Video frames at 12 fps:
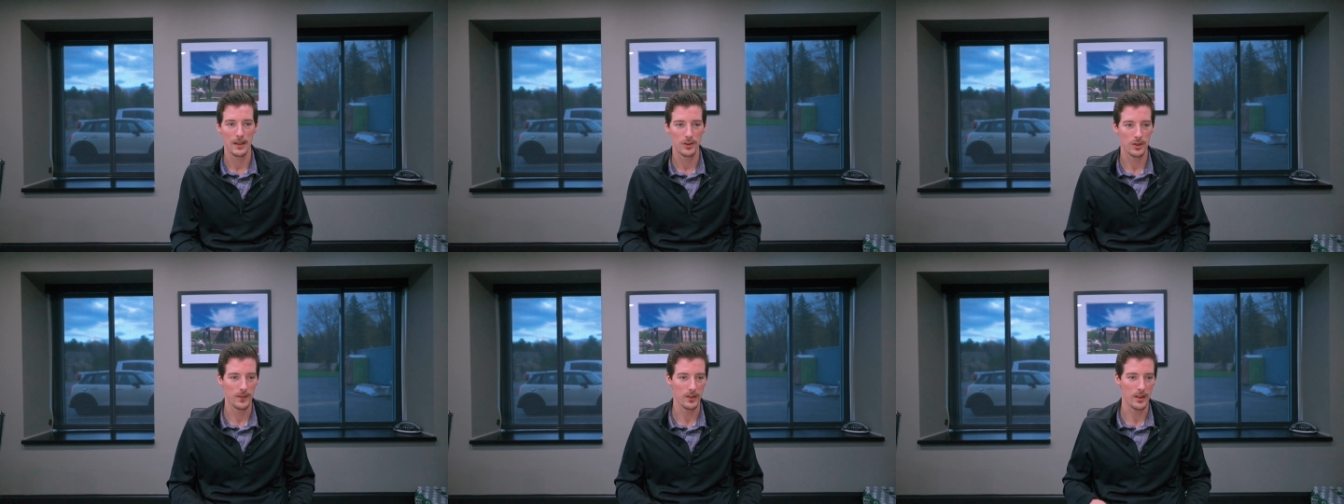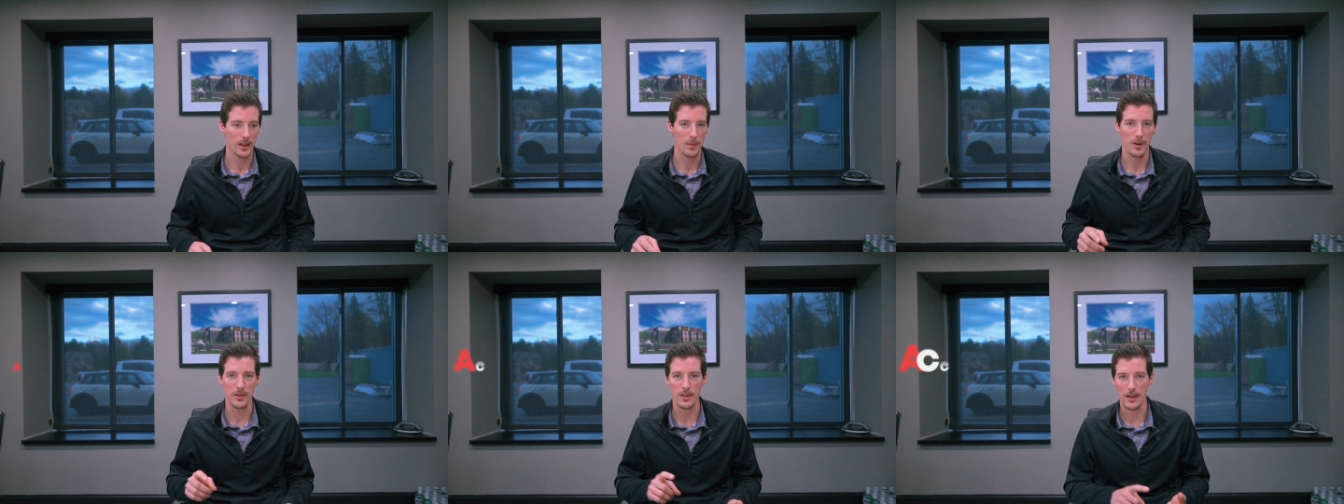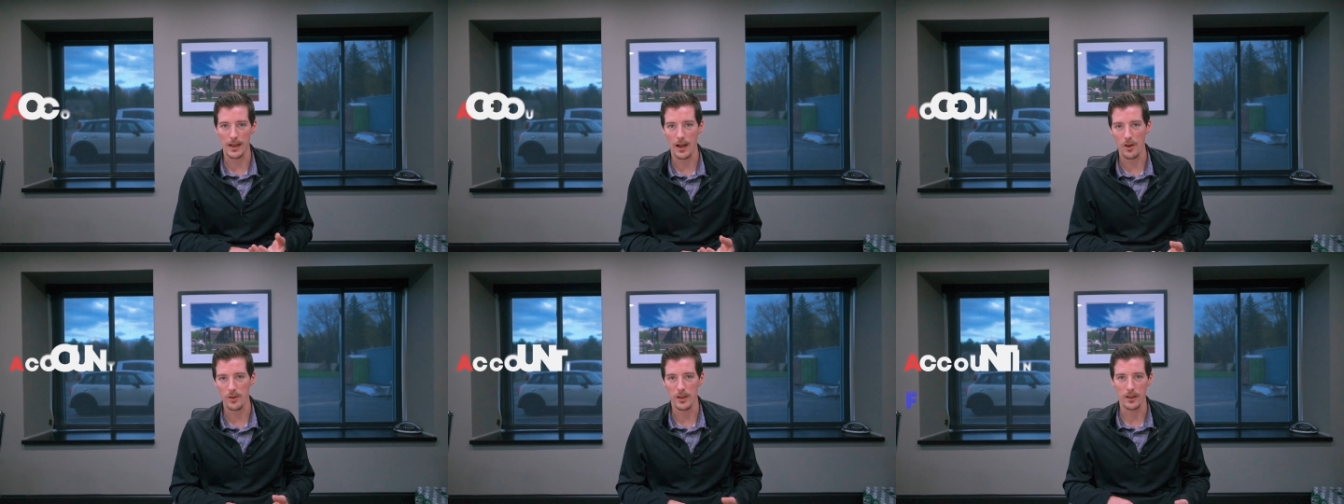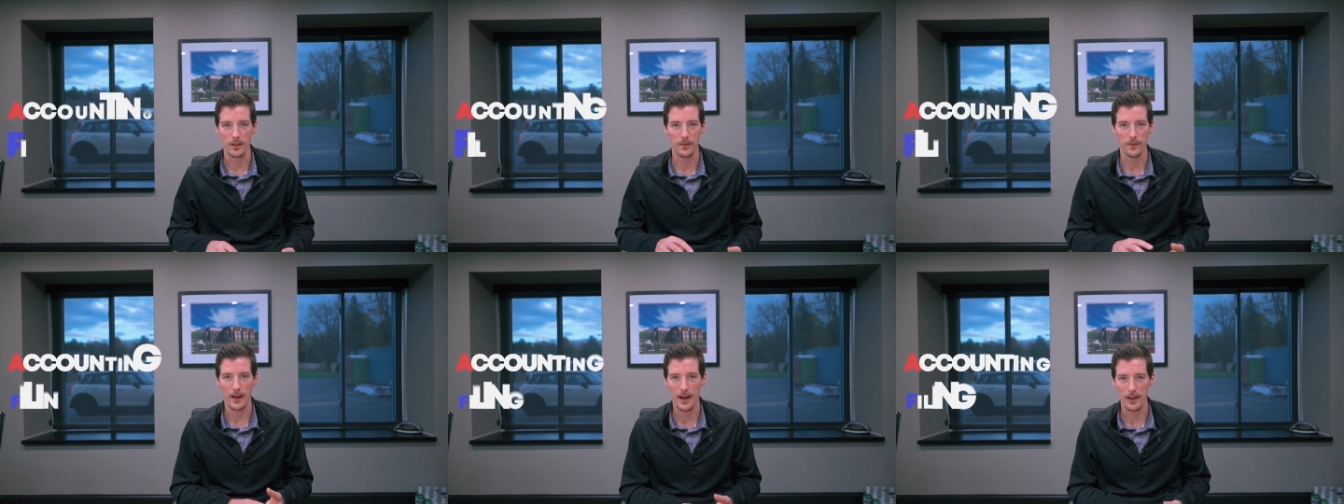So you have to think about the accounting, the
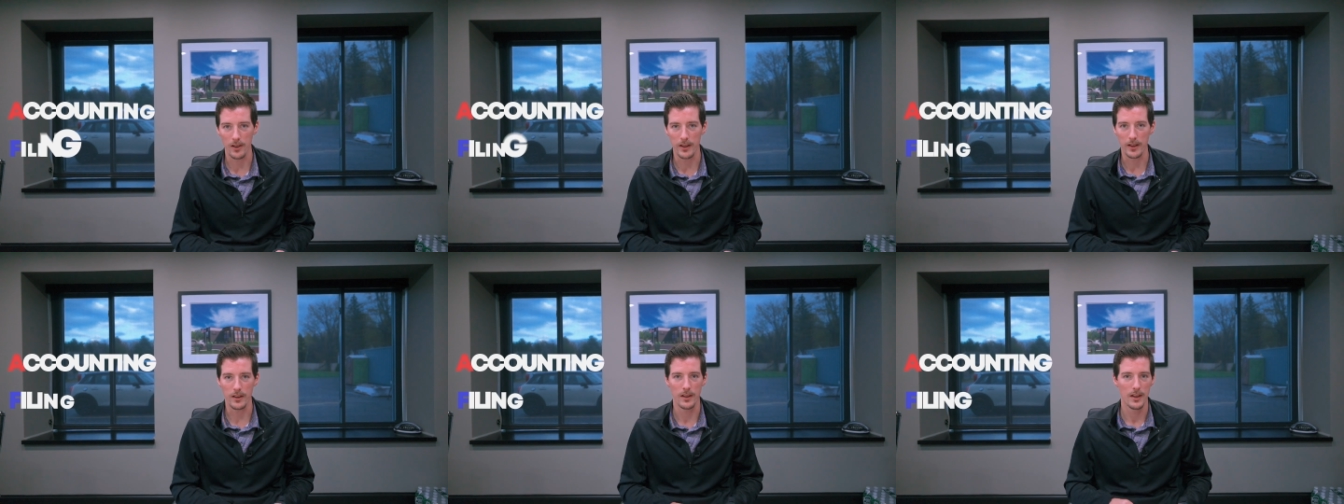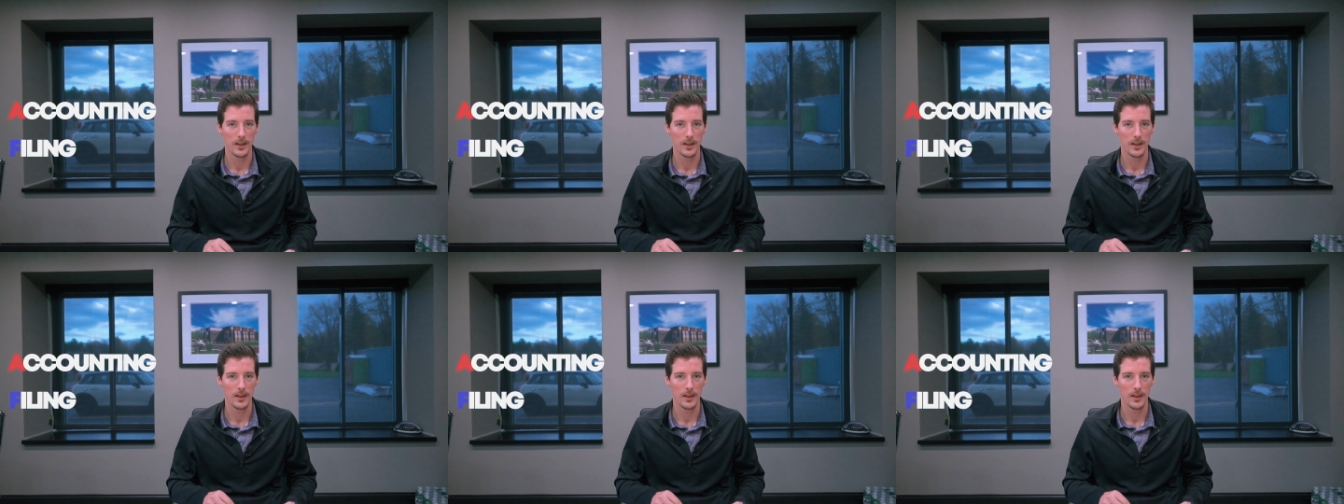filing,